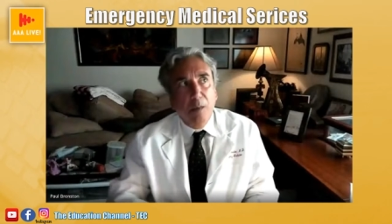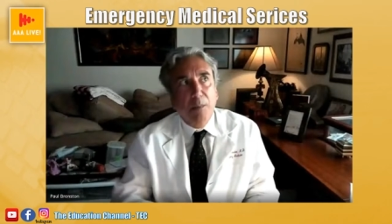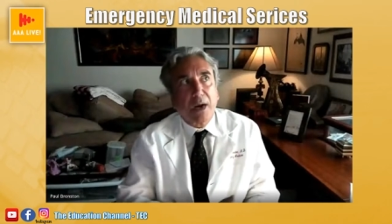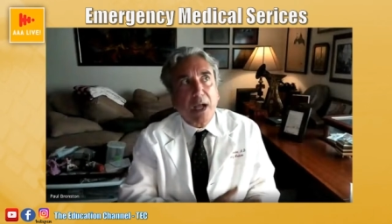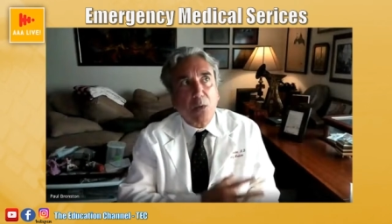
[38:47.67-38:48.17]

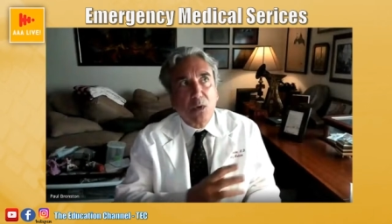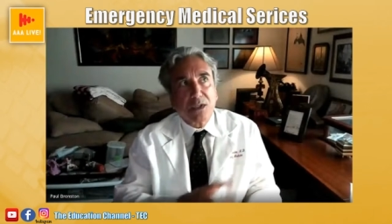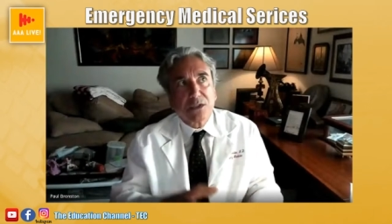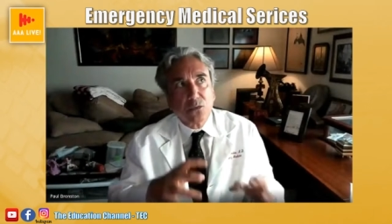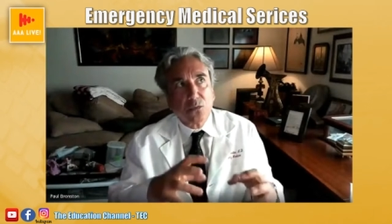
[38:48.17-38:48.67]
But I
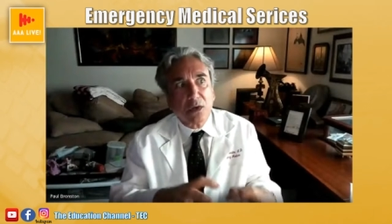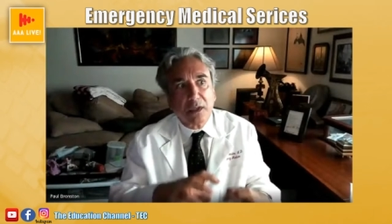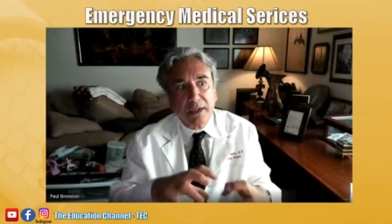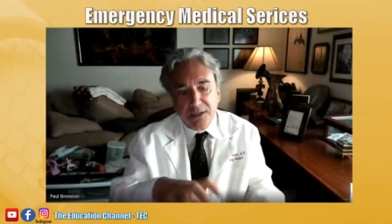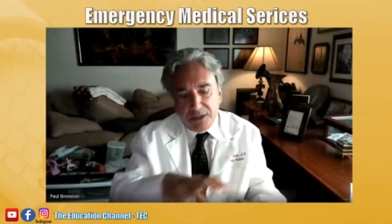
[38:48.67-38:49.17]
wasn't
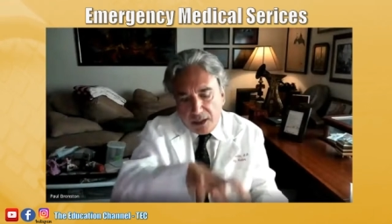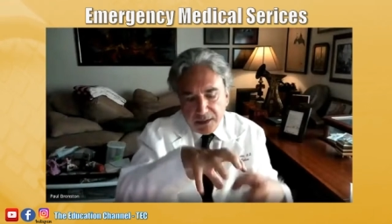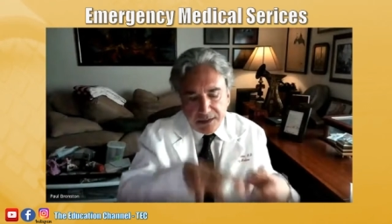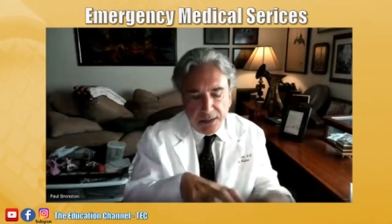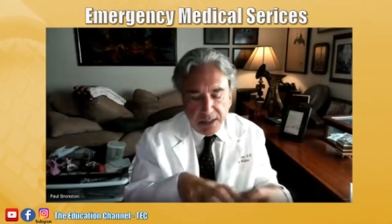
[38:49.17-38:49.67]
really
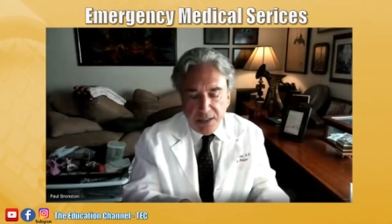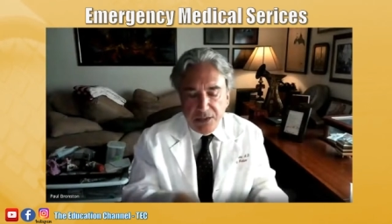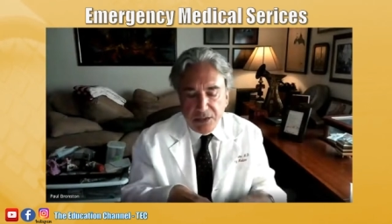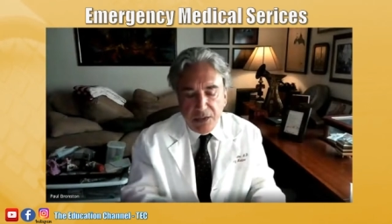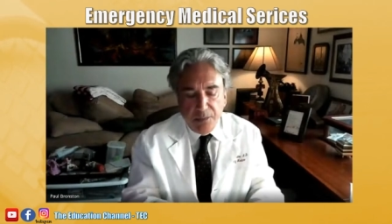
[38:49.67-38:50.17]
ensconced
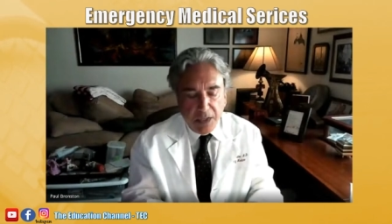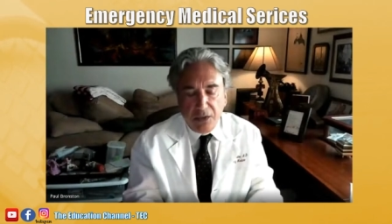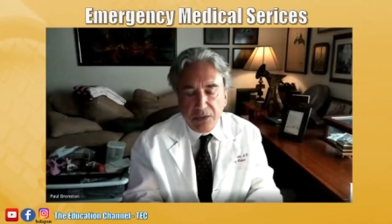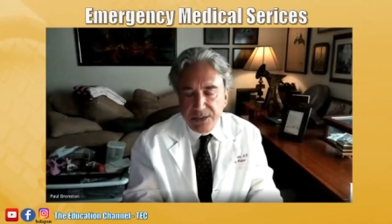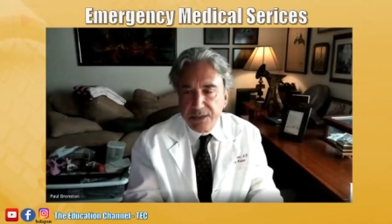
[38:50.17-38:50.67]
into the
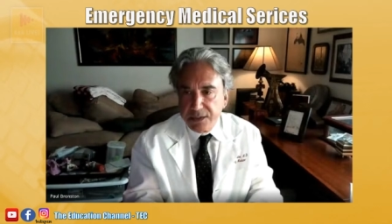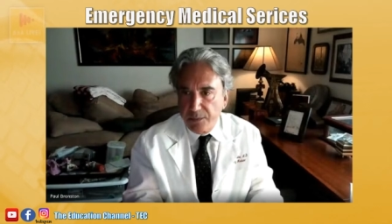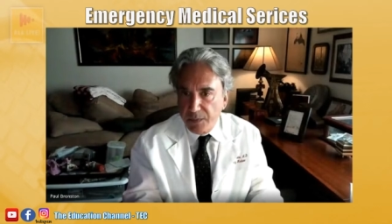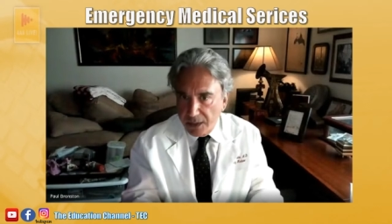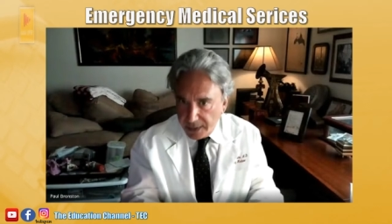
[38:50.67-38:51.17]
medical
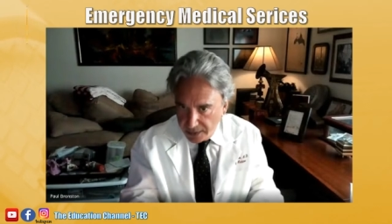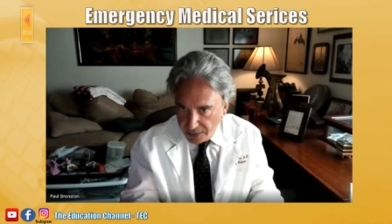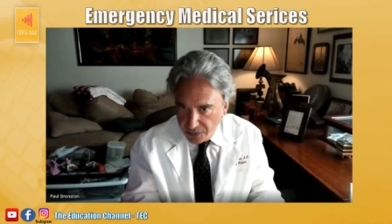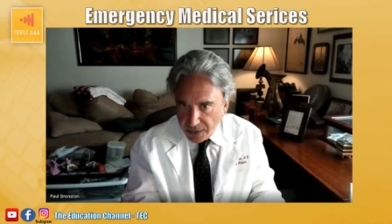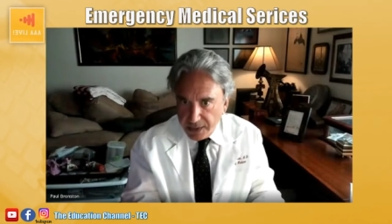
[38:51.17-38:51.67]
system a lot
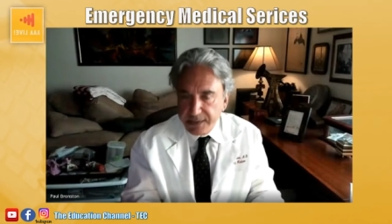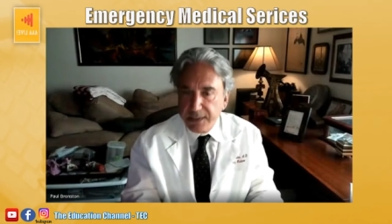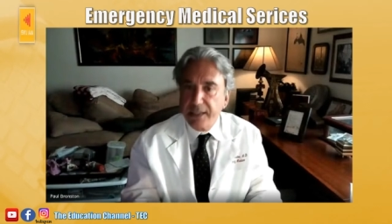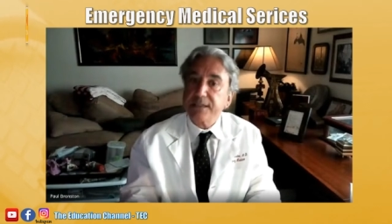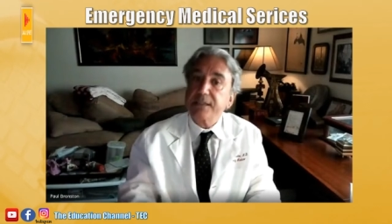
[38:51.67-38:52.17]
in the United
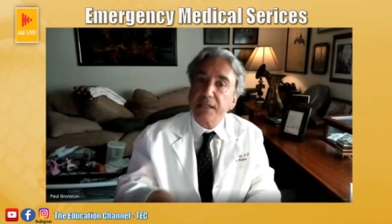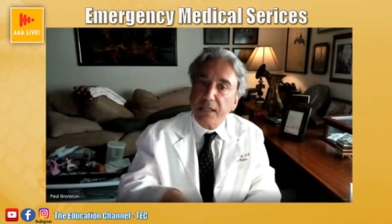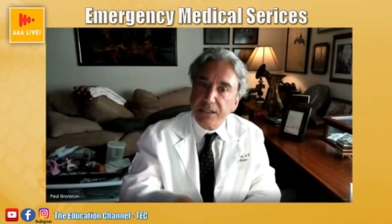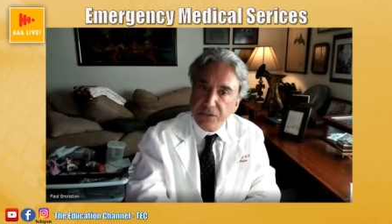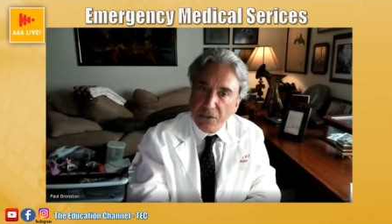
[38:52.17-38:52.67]
States
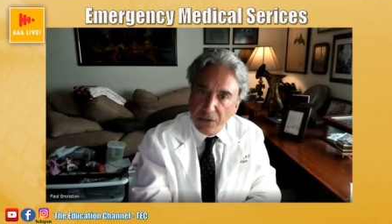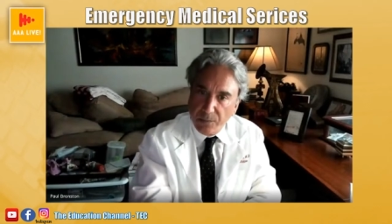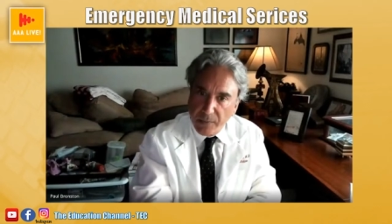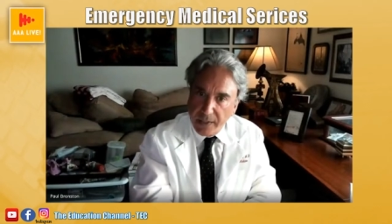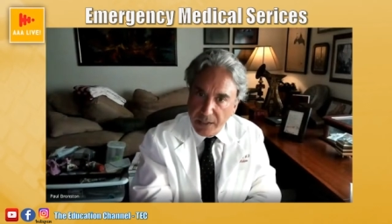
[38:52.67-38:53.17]
until I
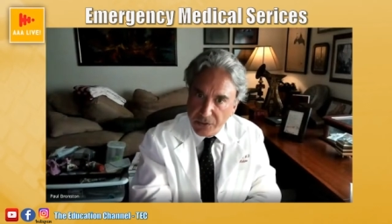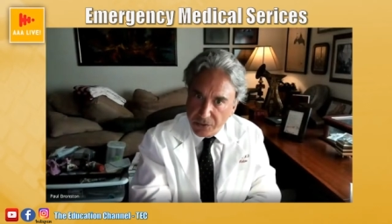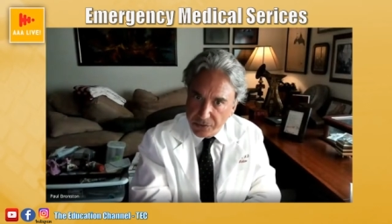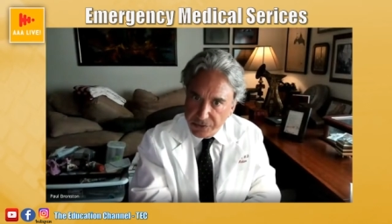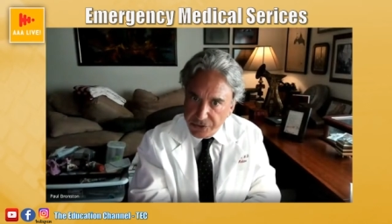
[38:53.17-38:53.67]
started my
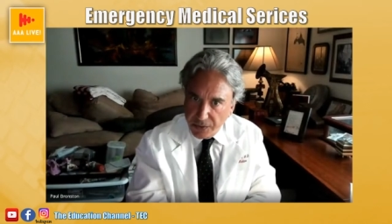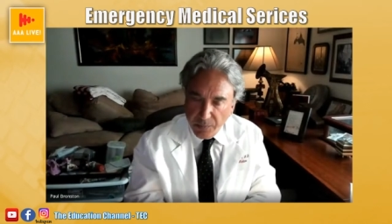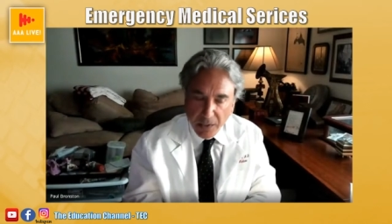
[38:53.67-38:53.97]
internship.